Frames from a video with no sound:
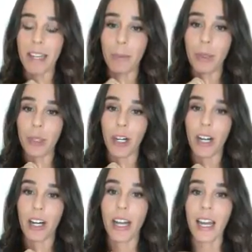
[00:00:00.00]

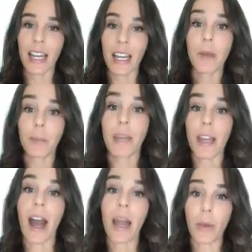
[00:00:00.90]
temperature, it would
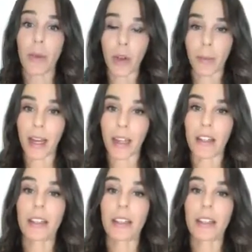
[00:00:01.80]
be hypothermic.